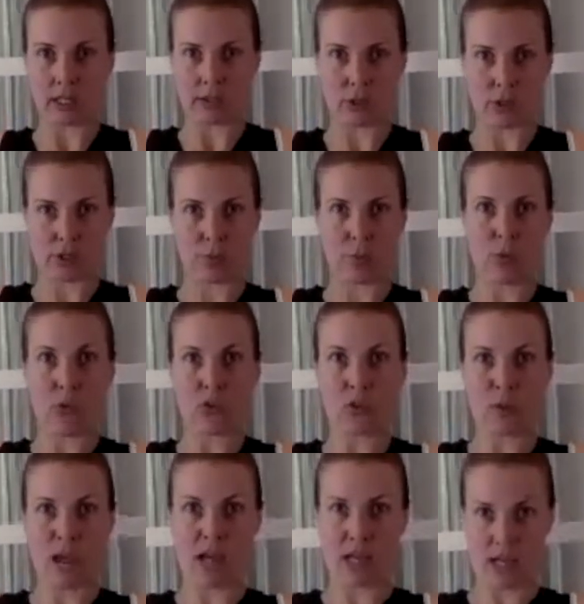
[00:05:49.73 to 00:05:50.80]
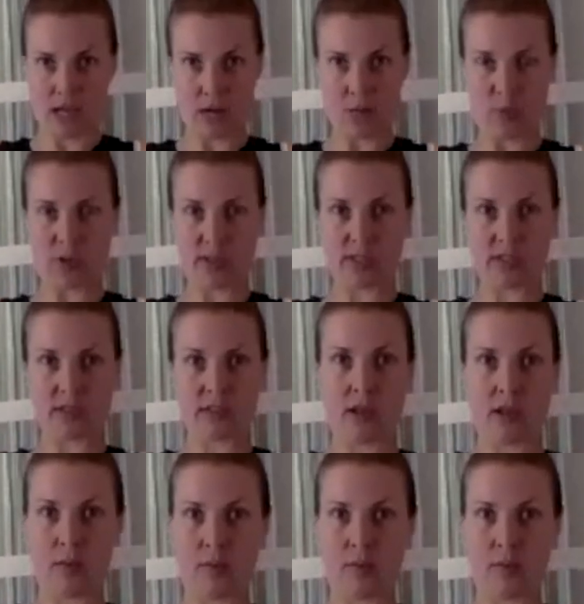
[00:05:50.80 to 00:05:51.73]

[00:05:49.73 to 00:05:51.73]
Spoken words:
Chin pulls back, head presses up.